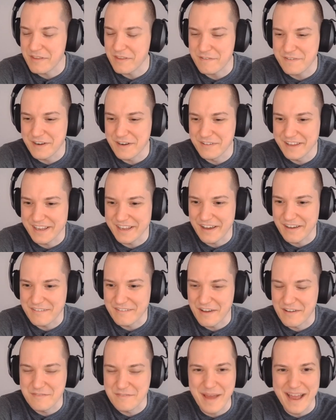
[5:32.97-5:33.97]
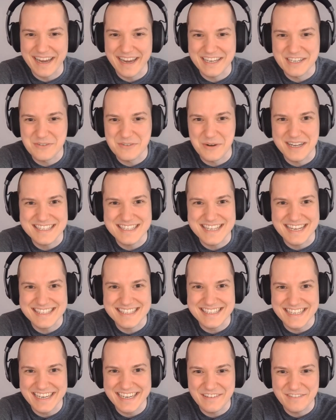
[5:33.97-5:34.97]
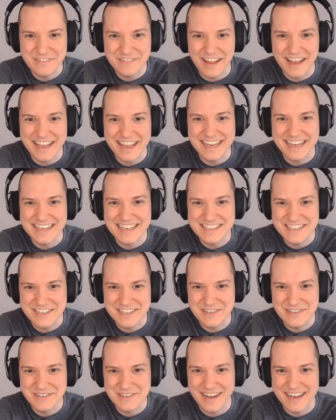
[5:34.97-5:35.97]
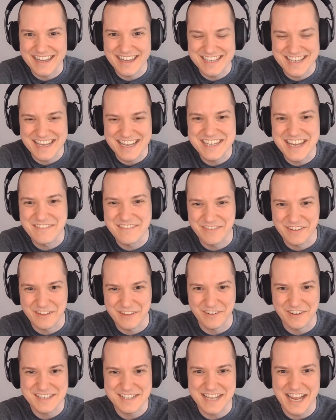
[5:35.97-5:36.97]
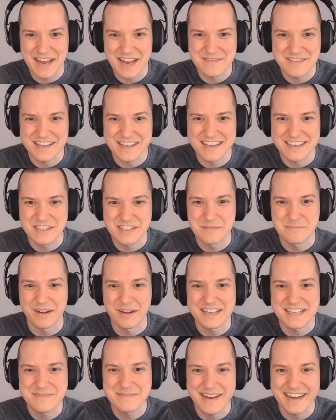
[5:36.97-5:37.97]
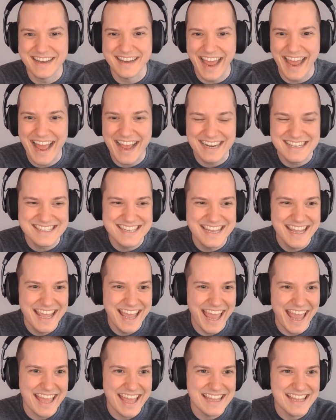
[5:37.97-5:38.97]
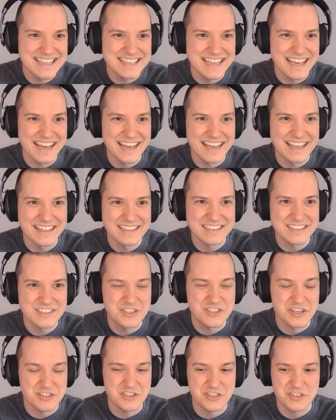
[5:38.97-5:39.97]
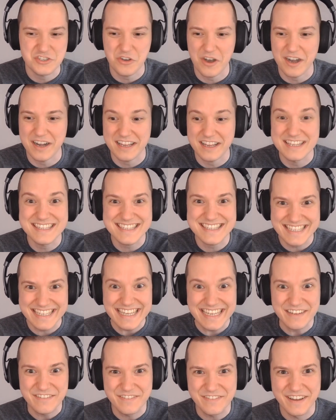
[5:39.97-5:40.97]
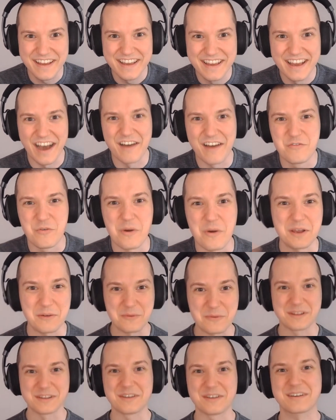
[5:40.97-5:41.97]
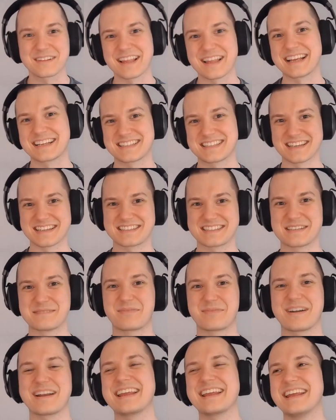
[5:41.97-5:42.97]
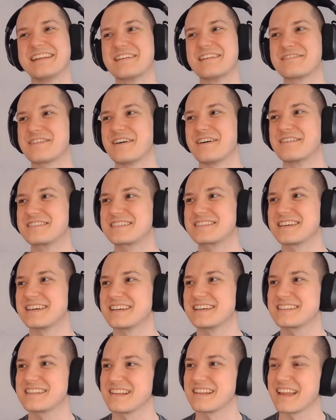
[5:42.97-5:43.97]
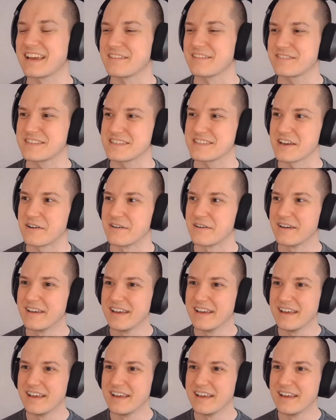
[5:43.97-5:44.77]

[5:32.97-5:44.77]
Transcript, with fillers: the feeling of back in 2016, flying into Shenzhen for the first time to participate in HAX, and just trying to conceive of what it would look like to bring Enophone to life. And so